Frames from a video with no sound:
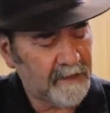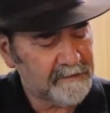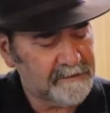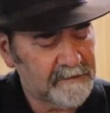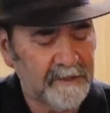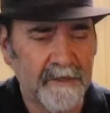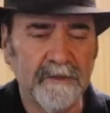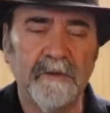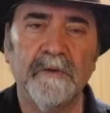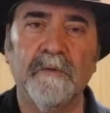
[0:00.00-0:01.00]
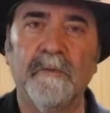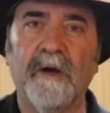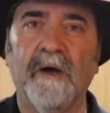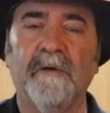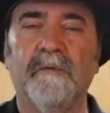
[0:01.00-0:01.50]
I'll sing it
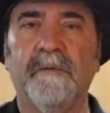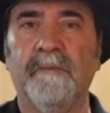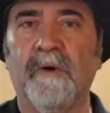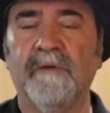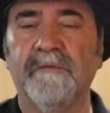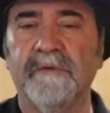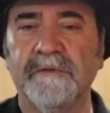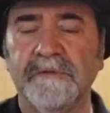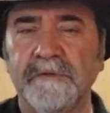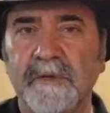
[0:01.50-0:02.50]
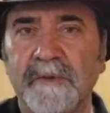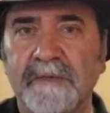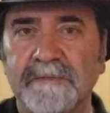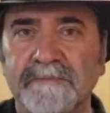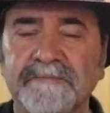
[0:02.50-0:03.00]
while we both strum
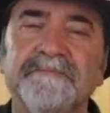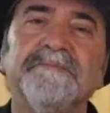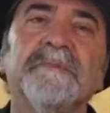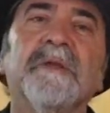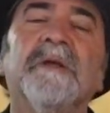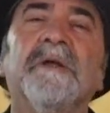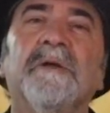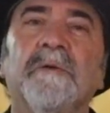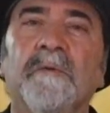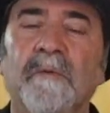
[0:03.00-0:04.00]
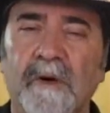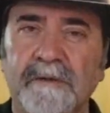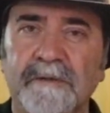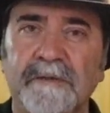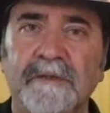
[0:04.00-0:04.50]
it.
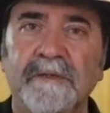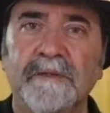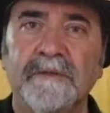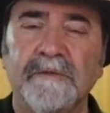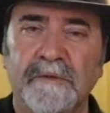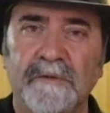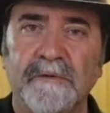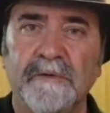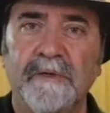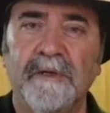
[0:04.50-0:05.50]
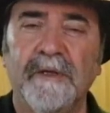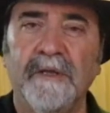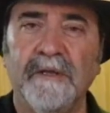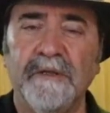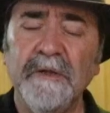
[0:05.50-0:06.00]
1, 2.
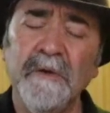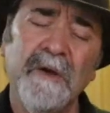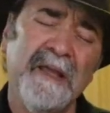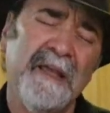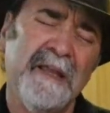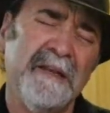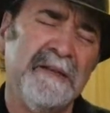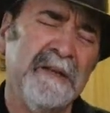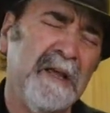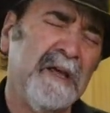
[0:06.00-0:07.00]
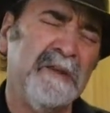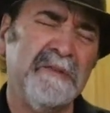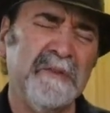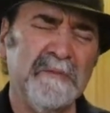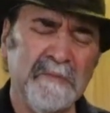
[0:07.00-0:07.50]
You ain't
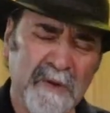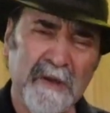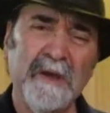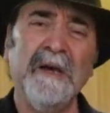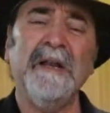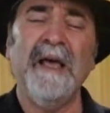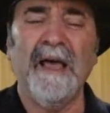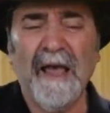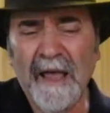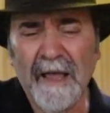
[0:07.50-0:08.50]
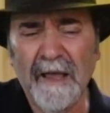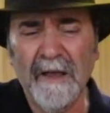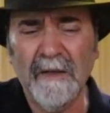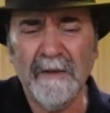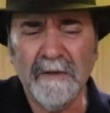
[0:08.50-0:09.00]
nothing but
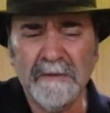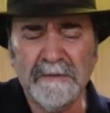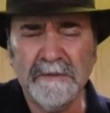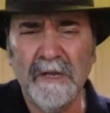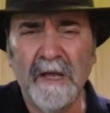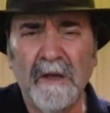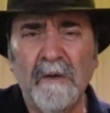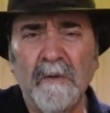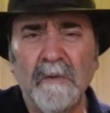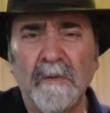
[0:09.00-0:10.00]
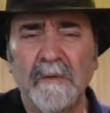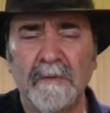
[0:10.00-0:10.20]
hound dog,